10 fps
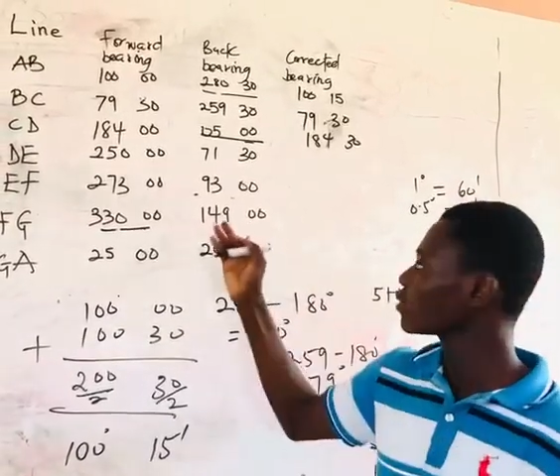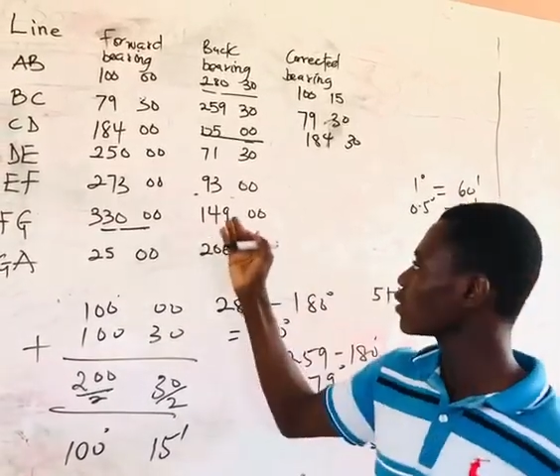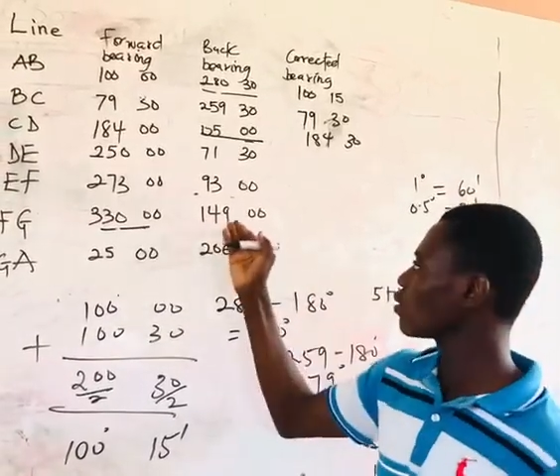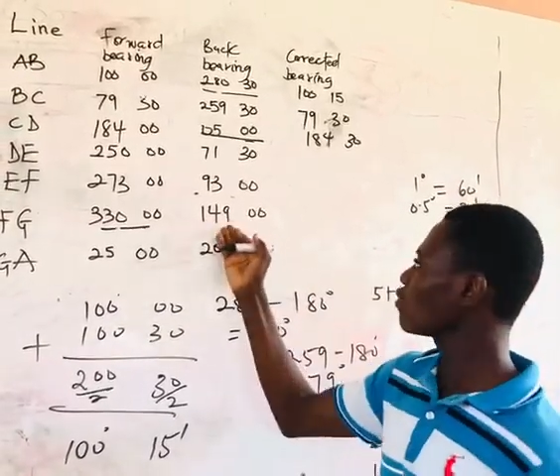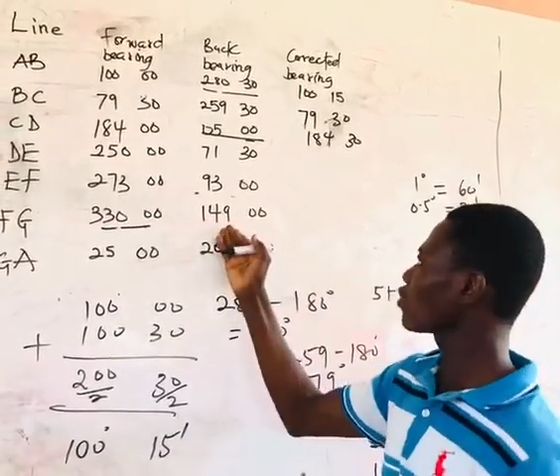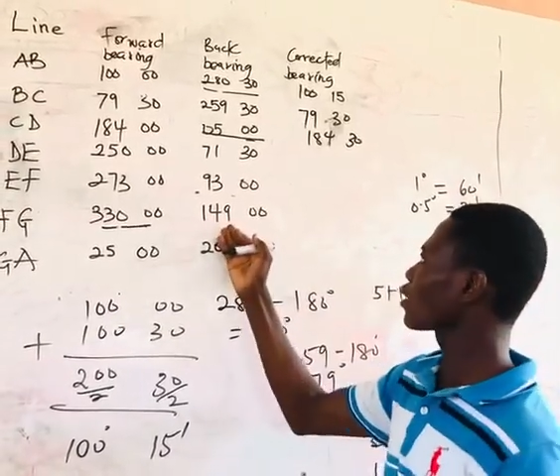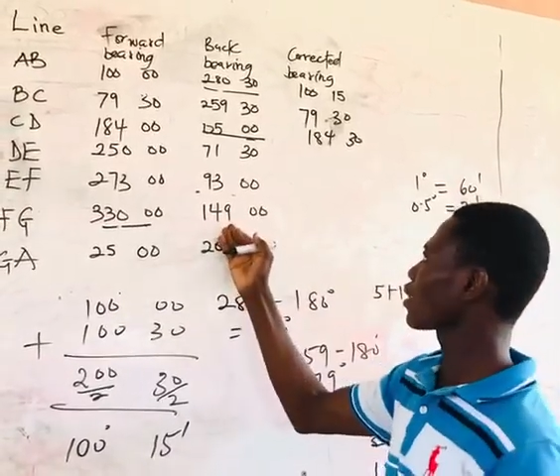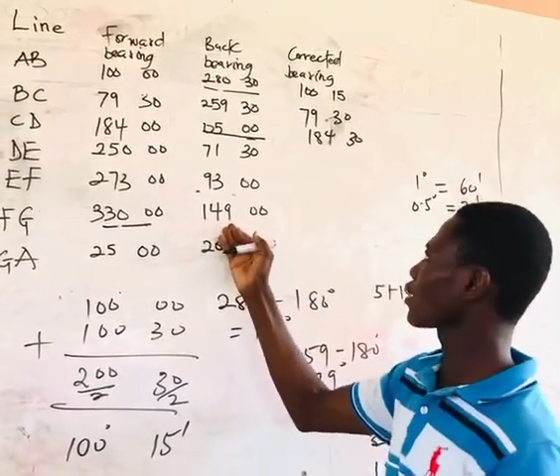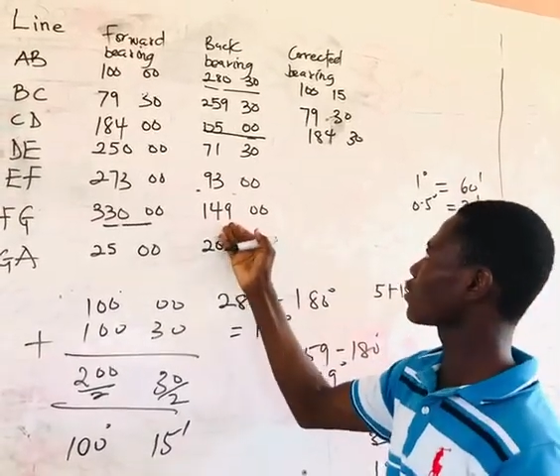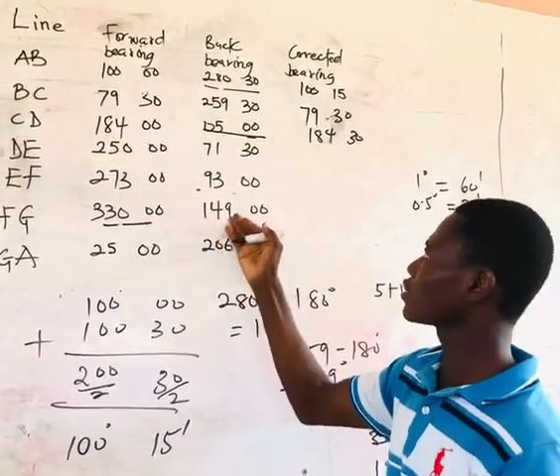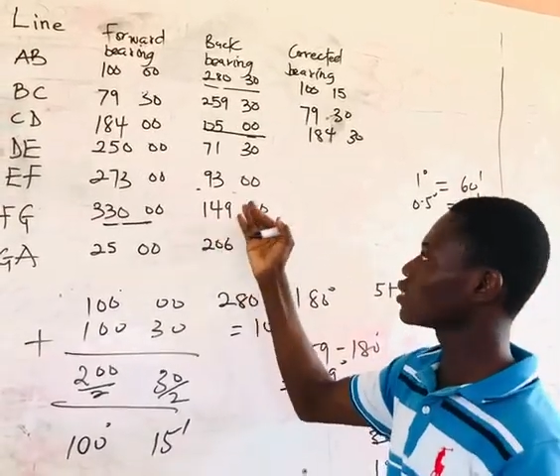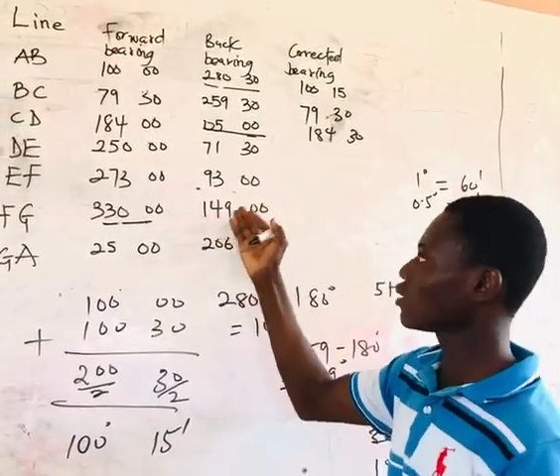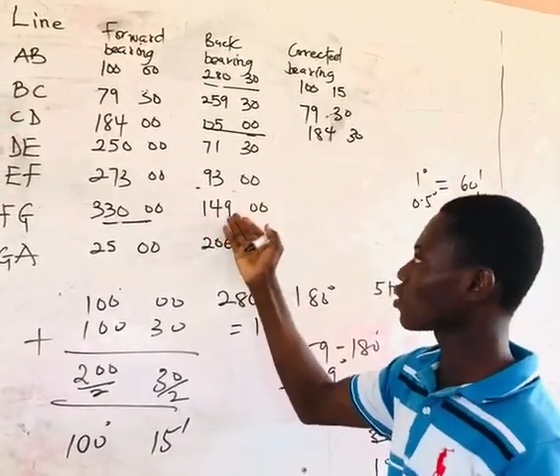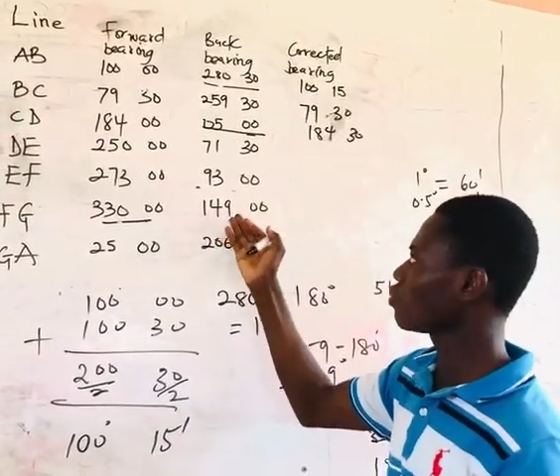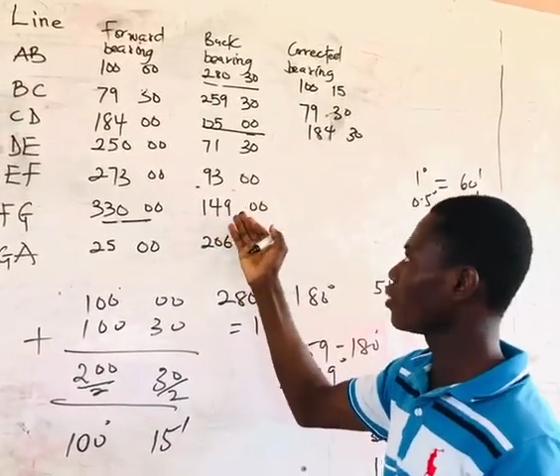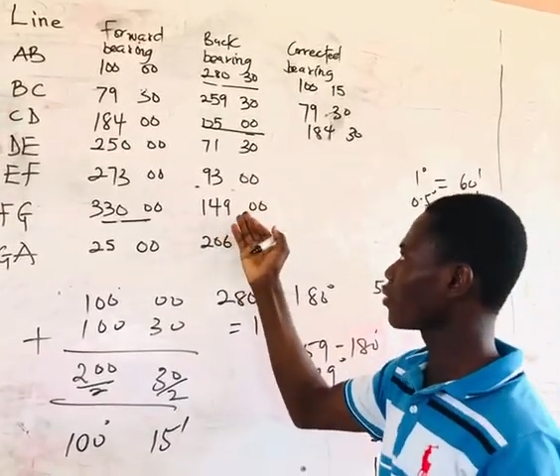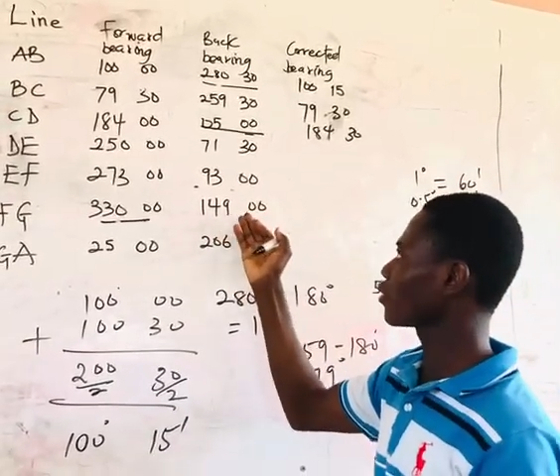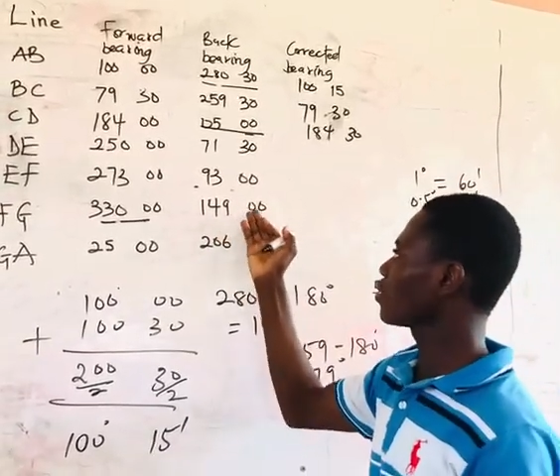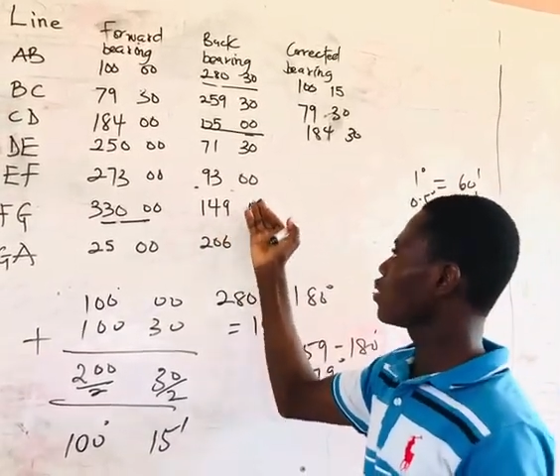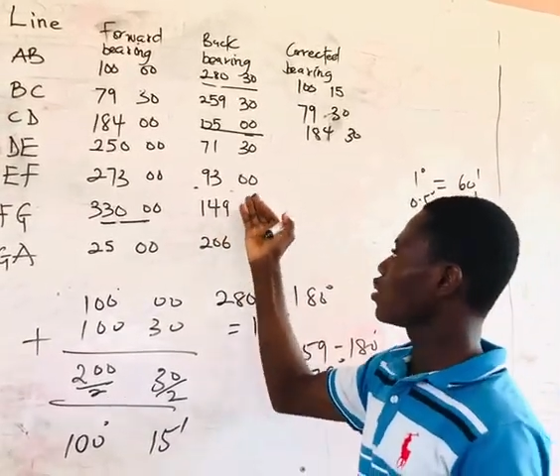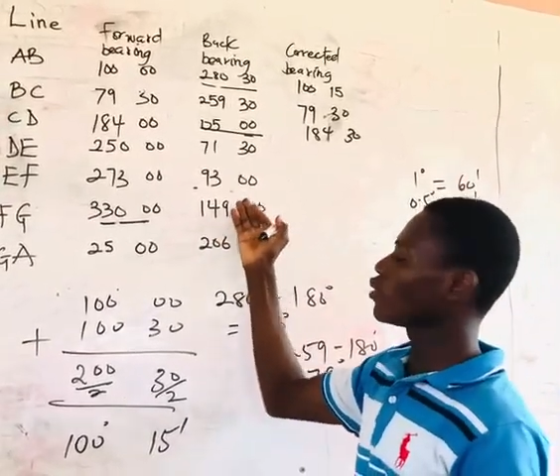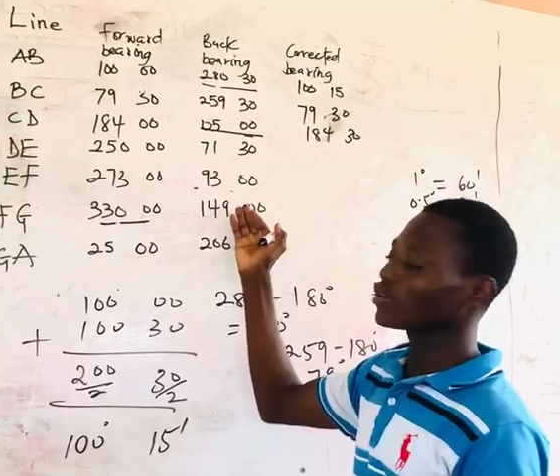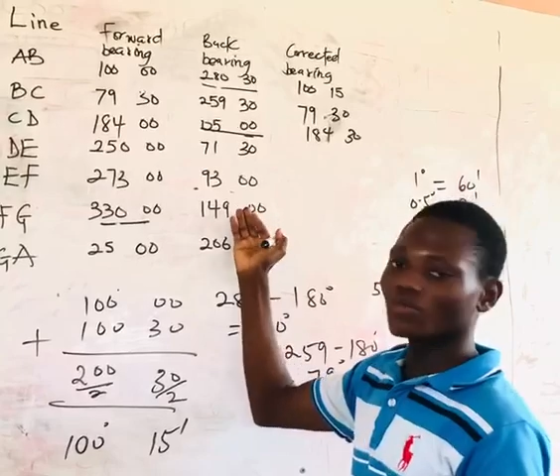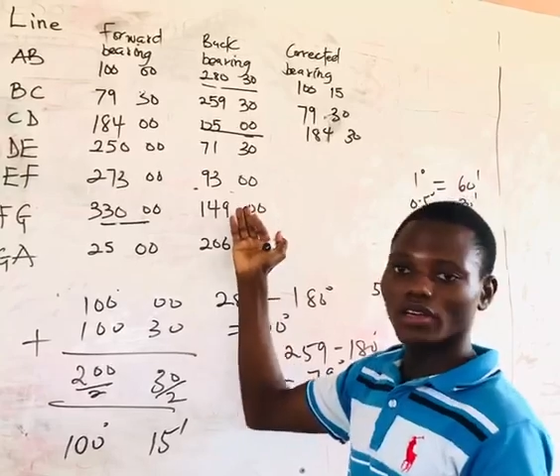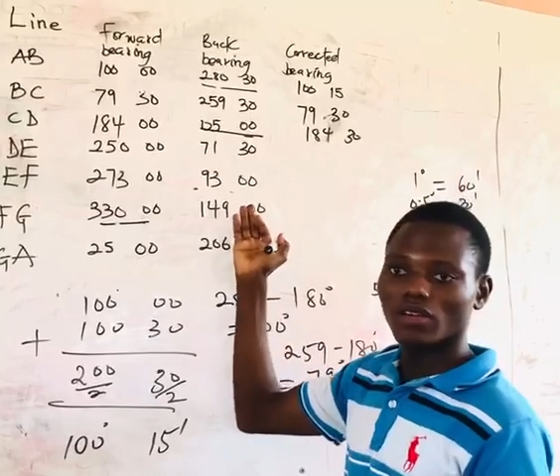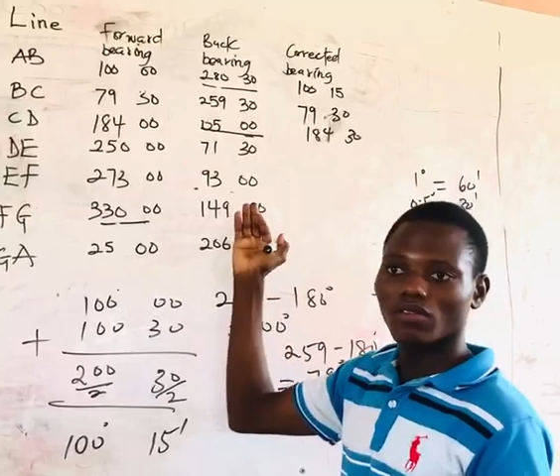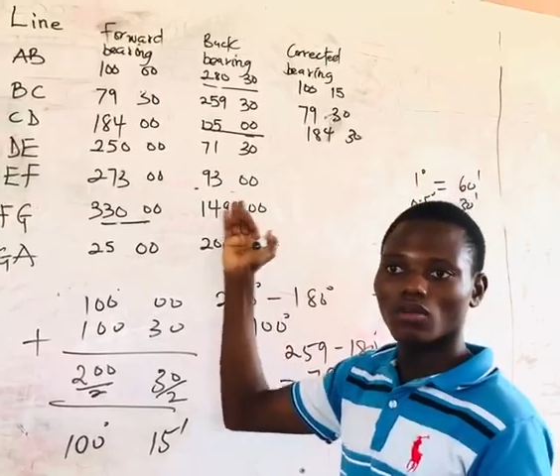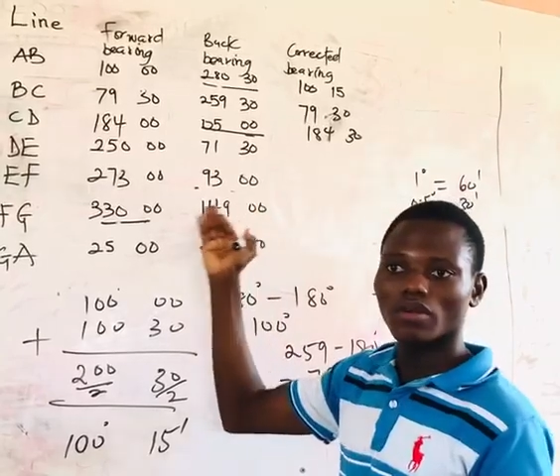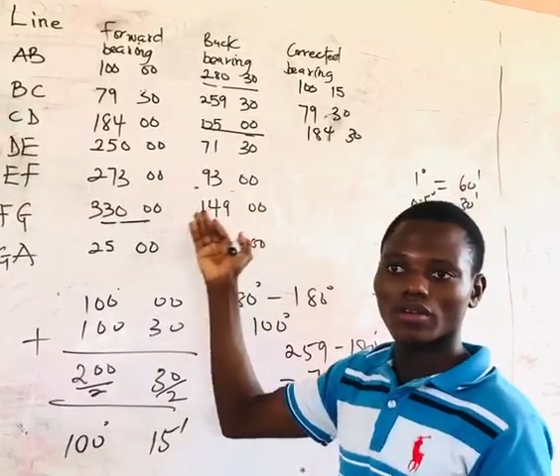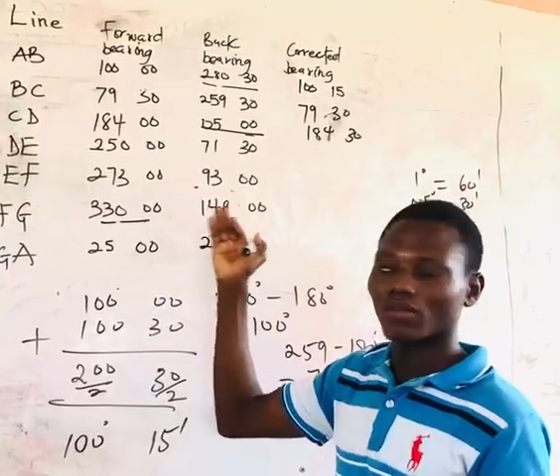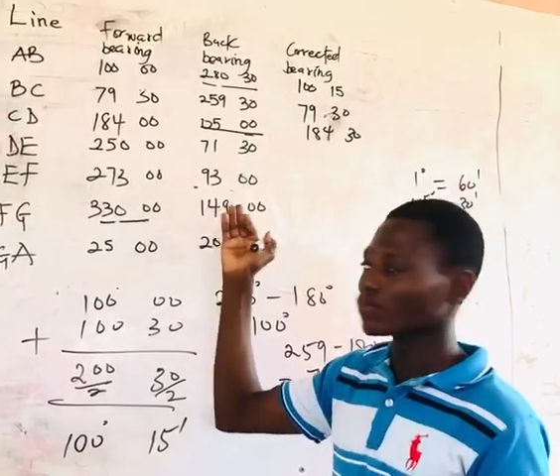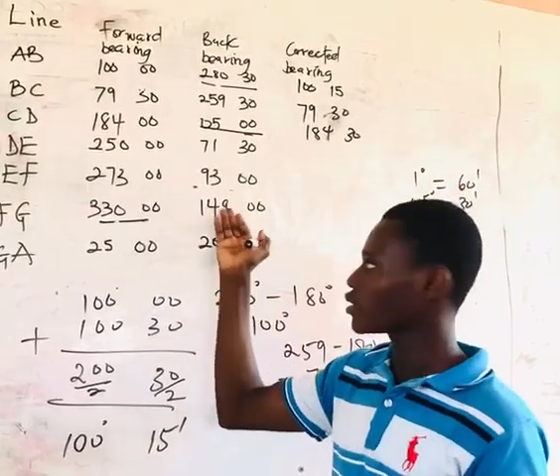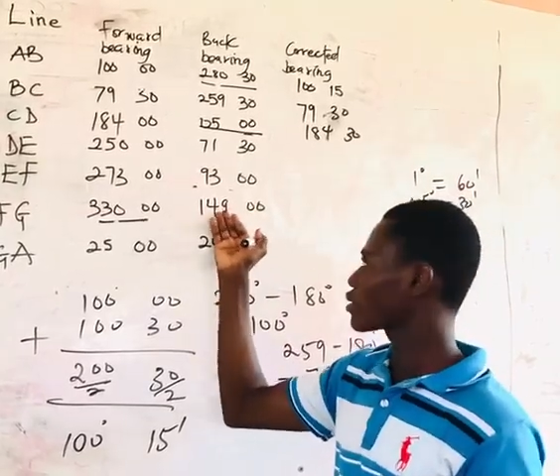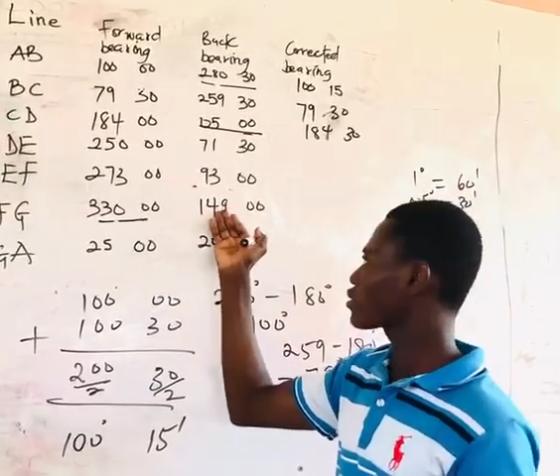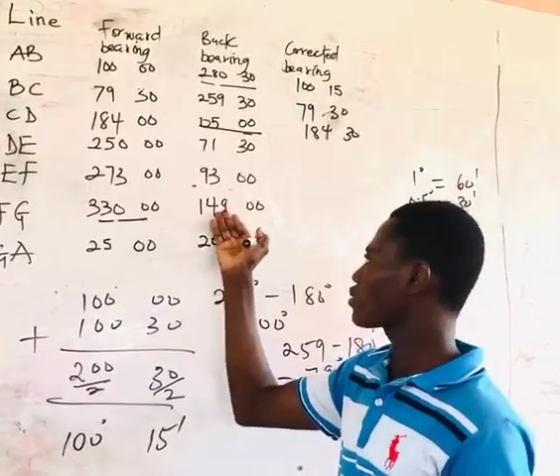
The 149 is the backward bearing. You have to find the forward bearing from this